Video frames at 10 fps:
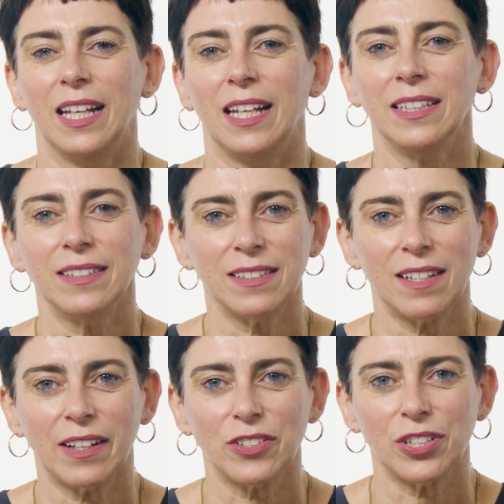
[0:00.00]
In this
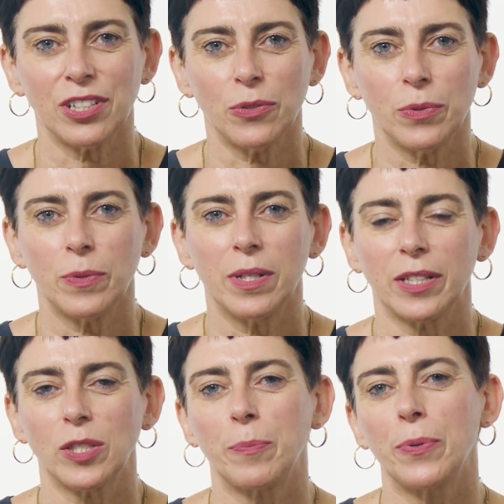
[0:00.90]
lecture we will
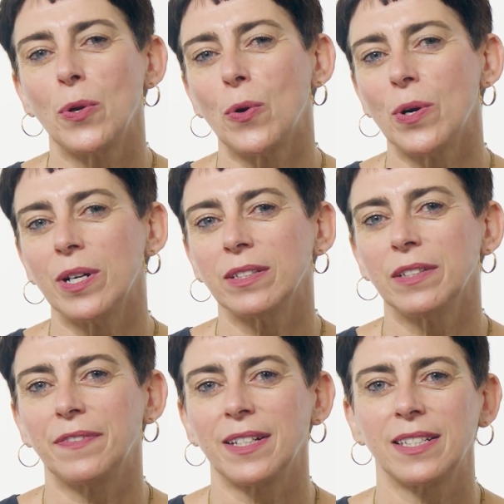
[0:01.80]
explore the
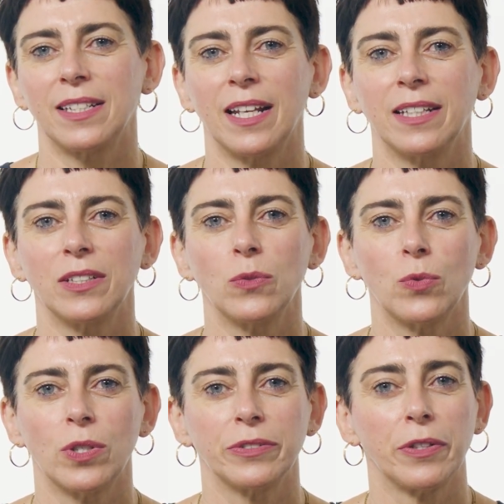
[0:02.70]
fascinating
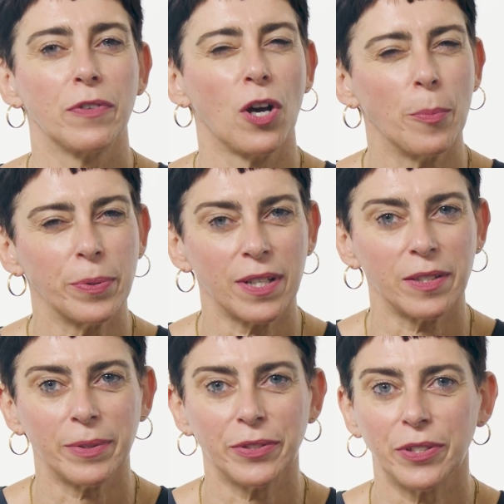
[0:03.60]
world of
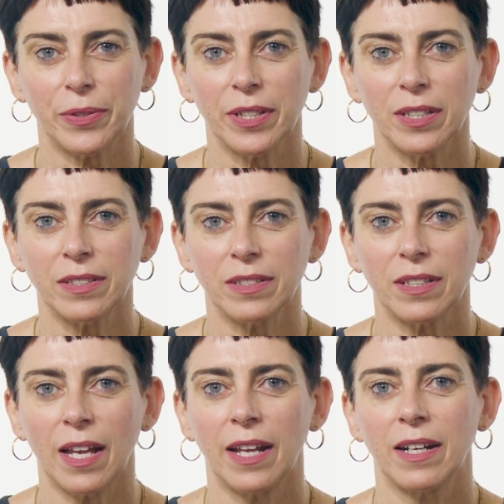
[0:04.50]
composite materials
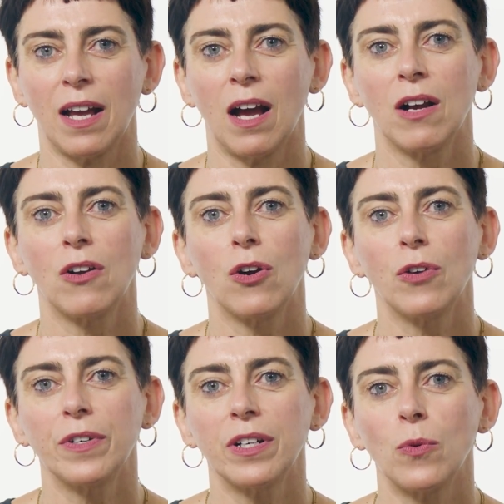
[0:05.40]
and
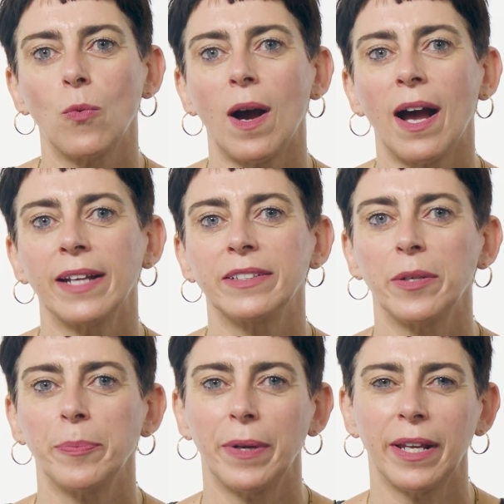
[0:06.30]
uncover why
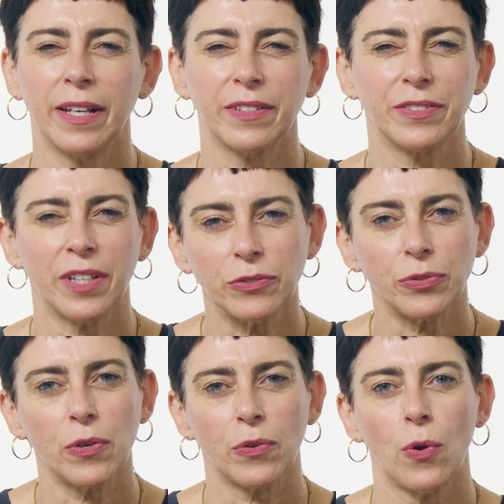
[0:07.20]
they play a
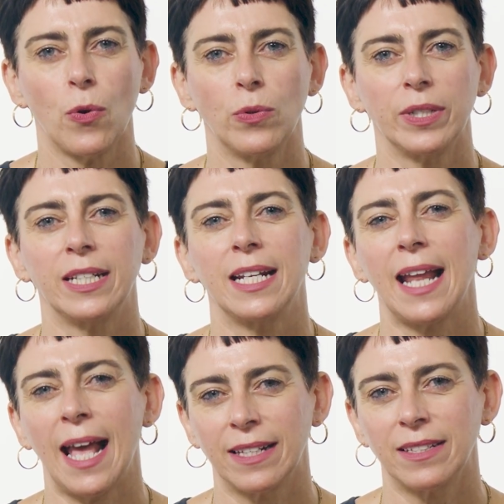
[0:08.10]
central role in
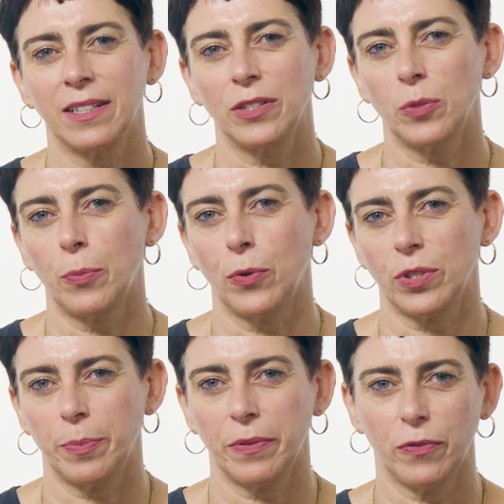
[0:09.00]
enhancing
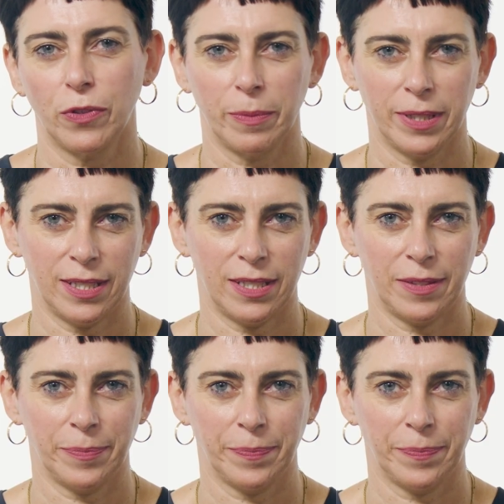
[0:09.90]
sports performance.